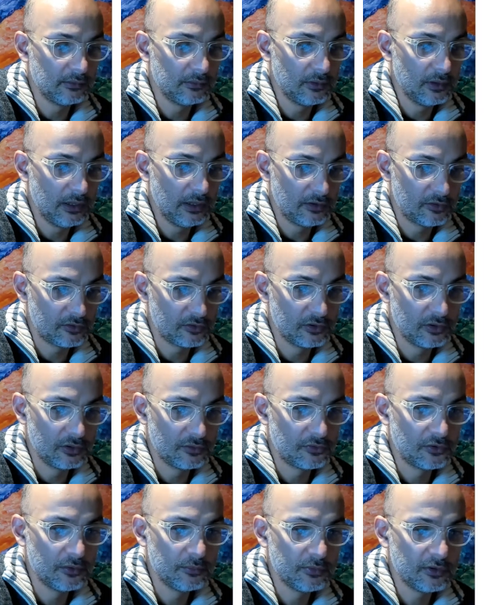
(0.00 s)
it's
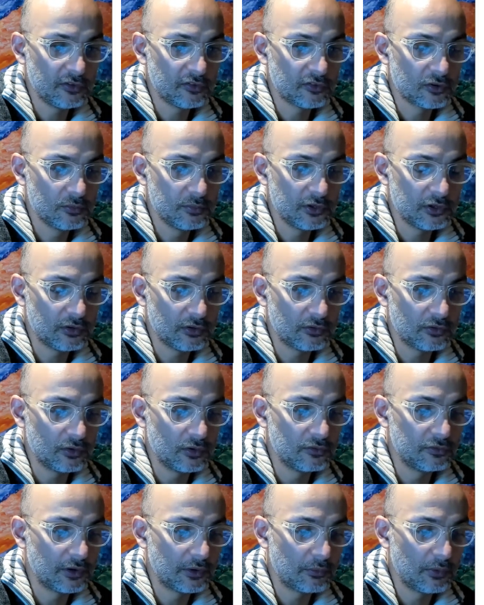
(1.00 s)
uniform distributed
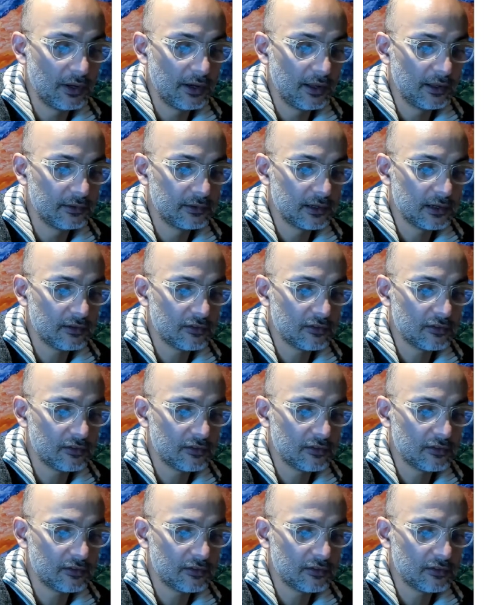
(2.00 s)
over 100,